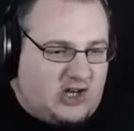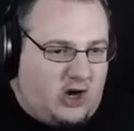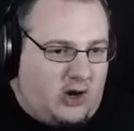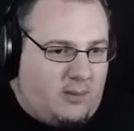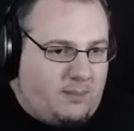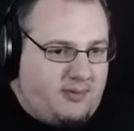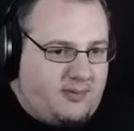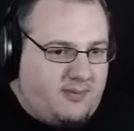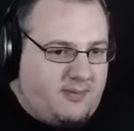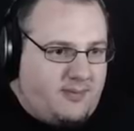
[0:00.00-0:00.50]

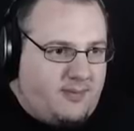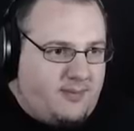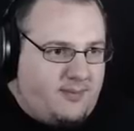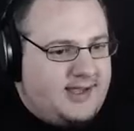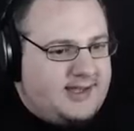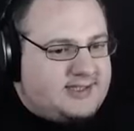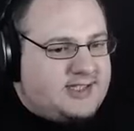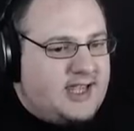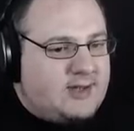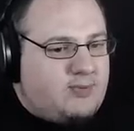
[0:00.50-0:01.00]
stop.
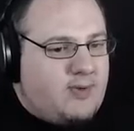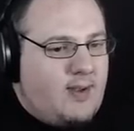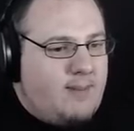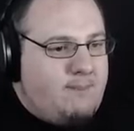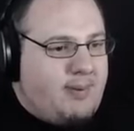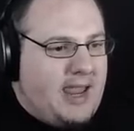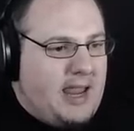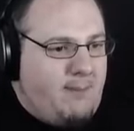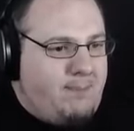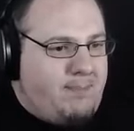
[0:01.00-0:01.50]
It said
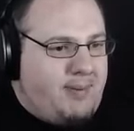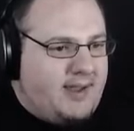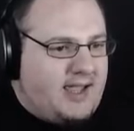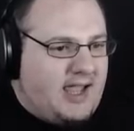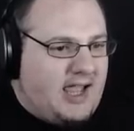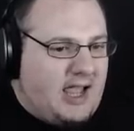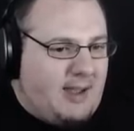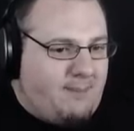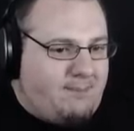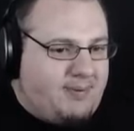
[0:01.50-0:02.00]
when beeping
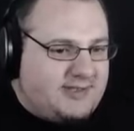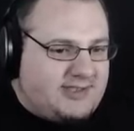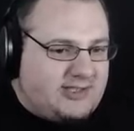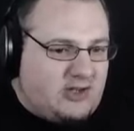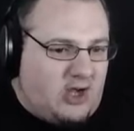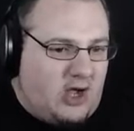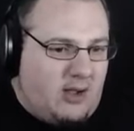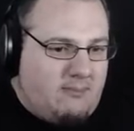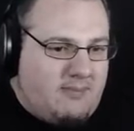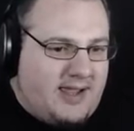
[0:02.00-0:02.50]
happens,
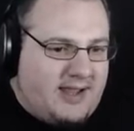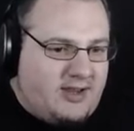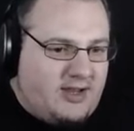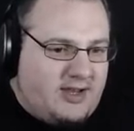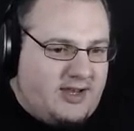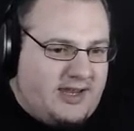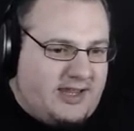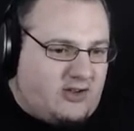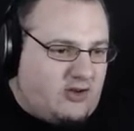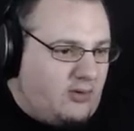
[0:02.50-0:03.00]
you've got to
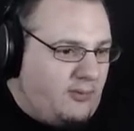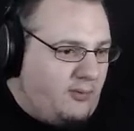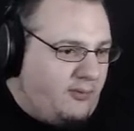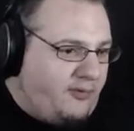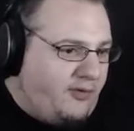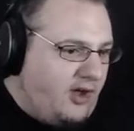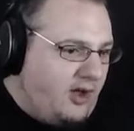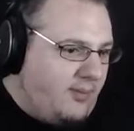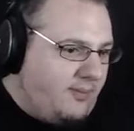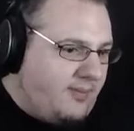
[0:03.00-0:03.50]
manually
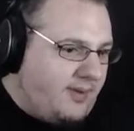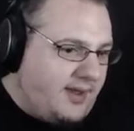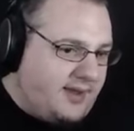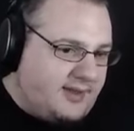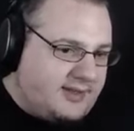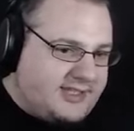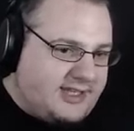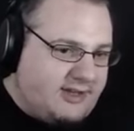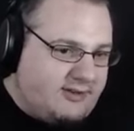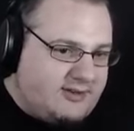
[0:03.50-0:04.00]
confirm
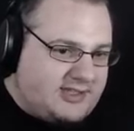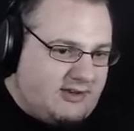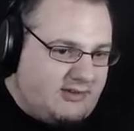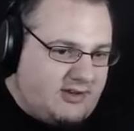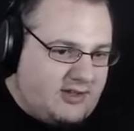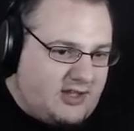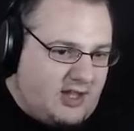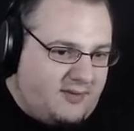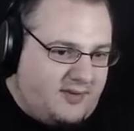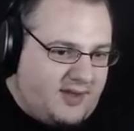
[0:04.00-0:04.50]
it. Is there
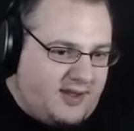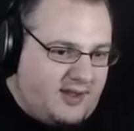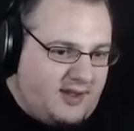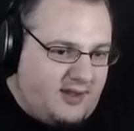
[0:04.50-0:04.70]
something over